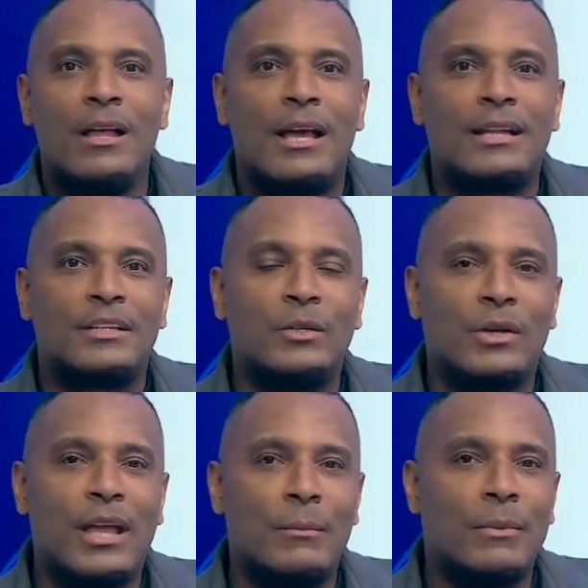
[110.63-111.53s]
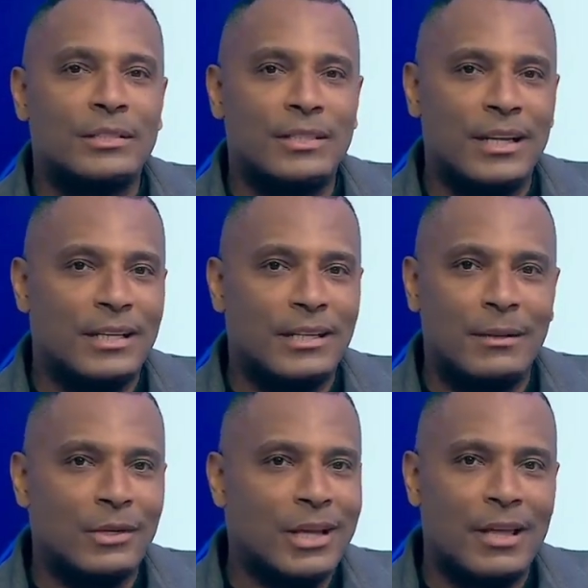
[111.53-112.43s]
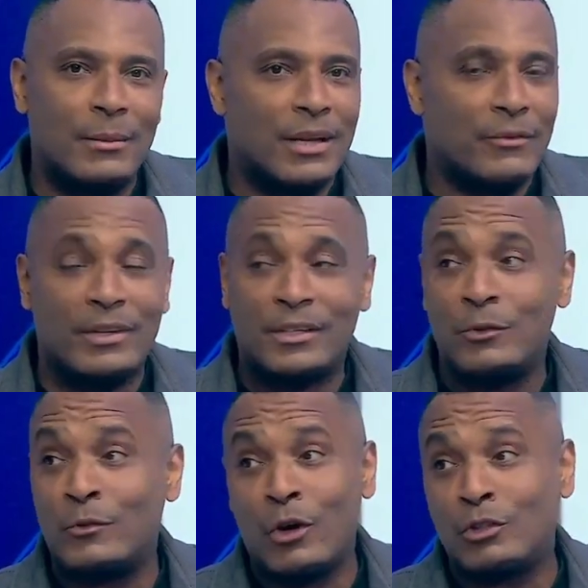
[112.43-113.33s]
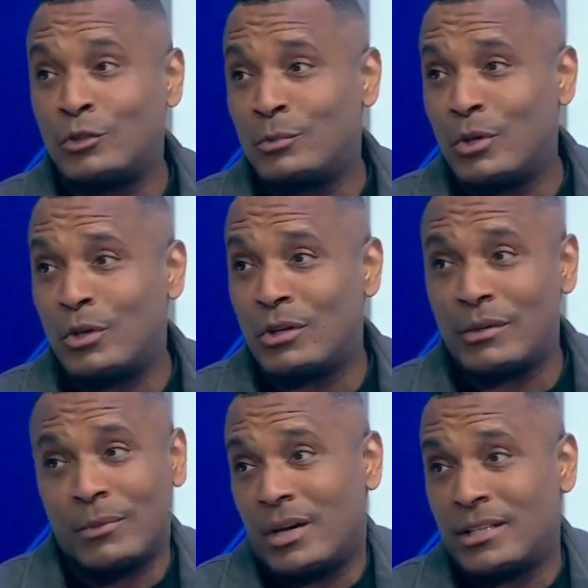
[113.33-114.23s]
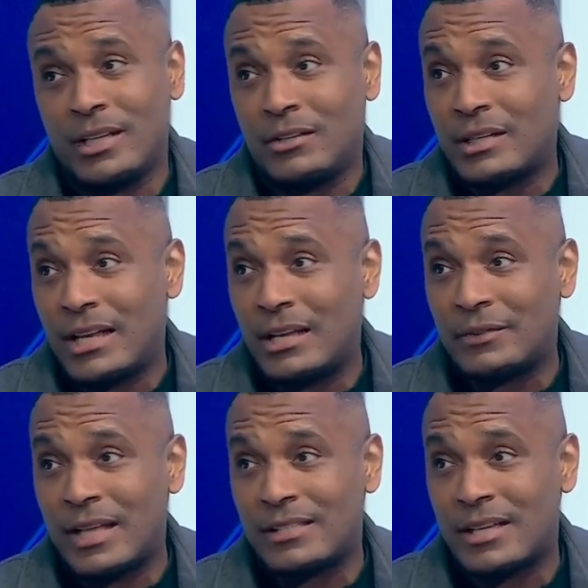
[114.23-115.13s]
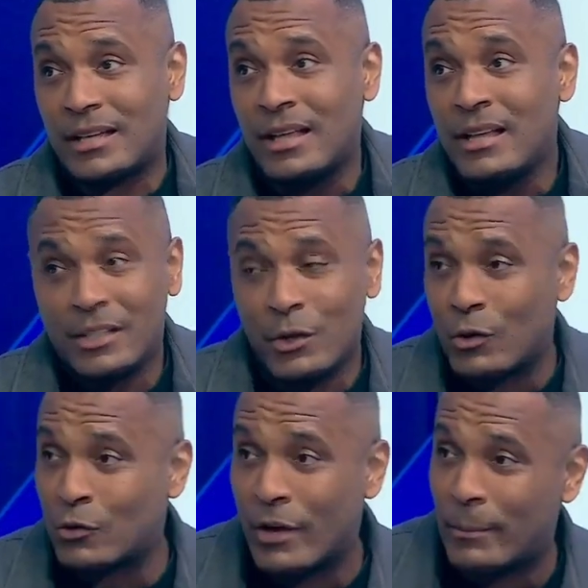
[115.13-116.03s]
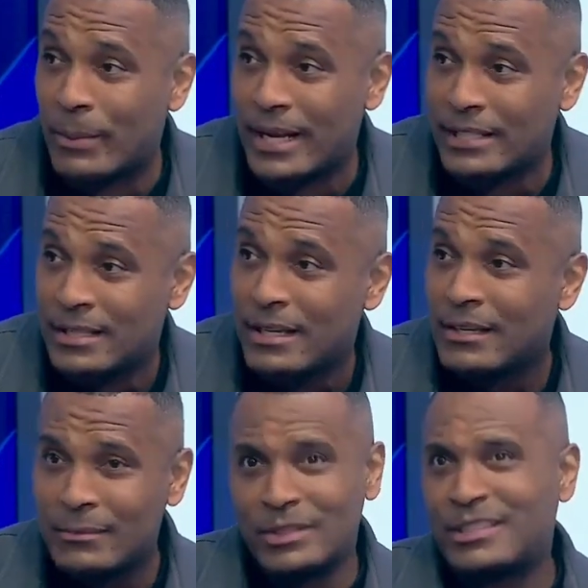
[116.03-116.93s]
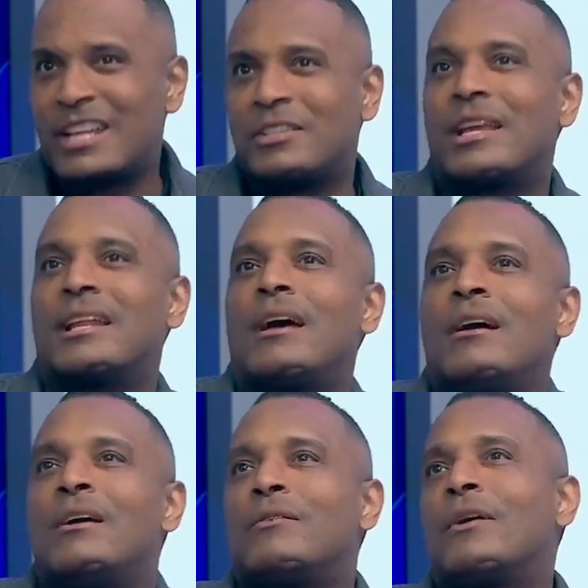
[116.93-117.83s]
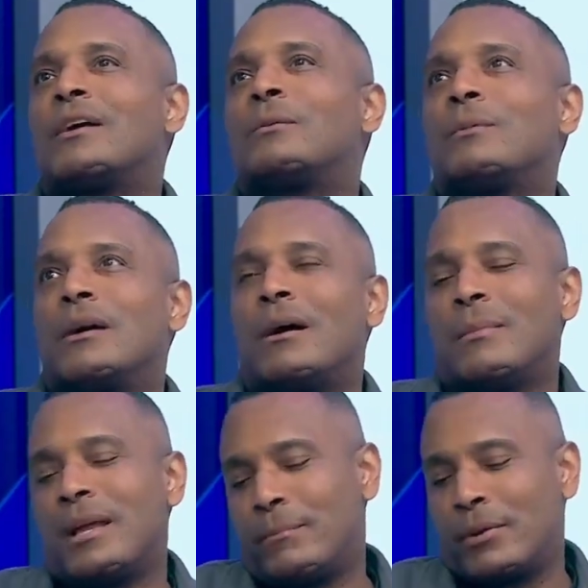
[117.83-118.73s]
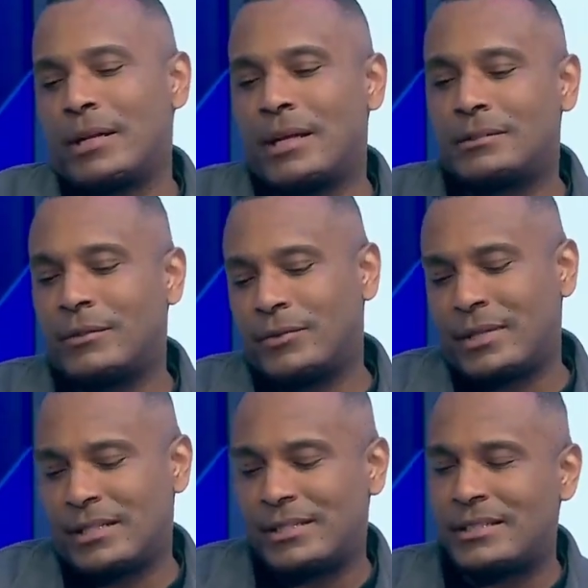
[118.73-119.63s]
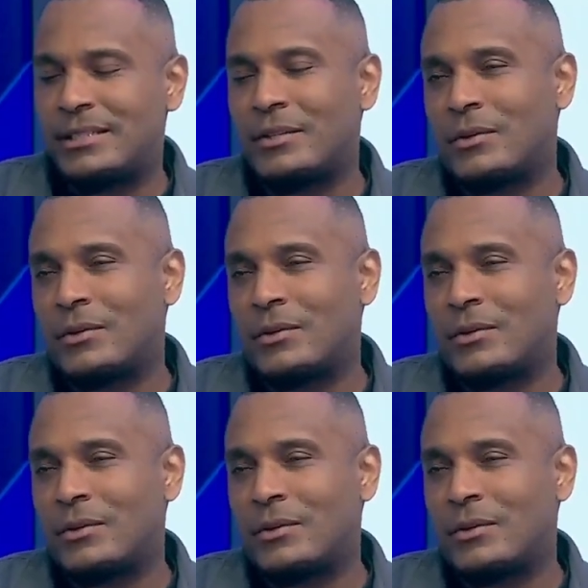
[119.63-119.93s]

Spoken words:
And then you look at Martinelli, and I look at him and I think, you've got to do more. Martinelli on that left-hand side, you've got great pace, but can you get that final end product of assisting